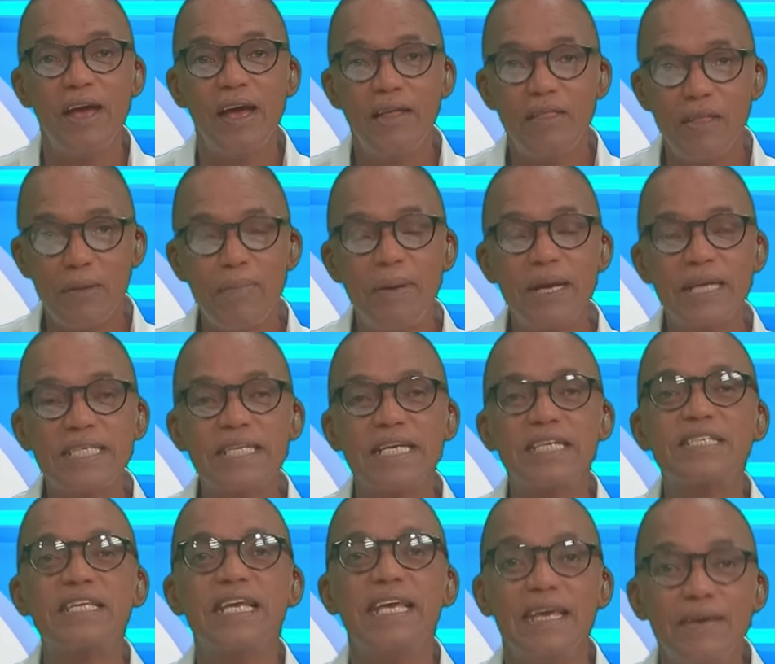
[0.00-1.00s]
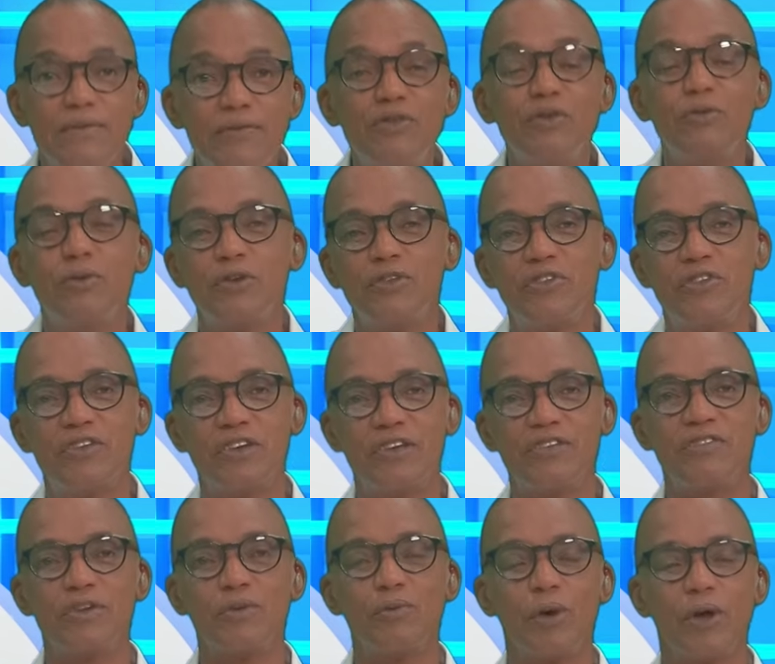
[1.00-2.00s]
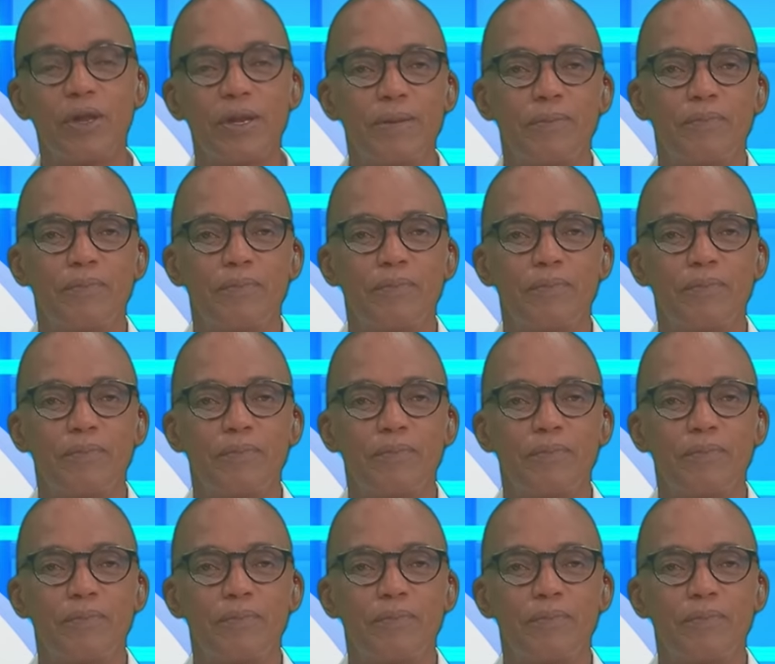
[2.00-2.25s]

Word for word: the pick six if you were suggesting one?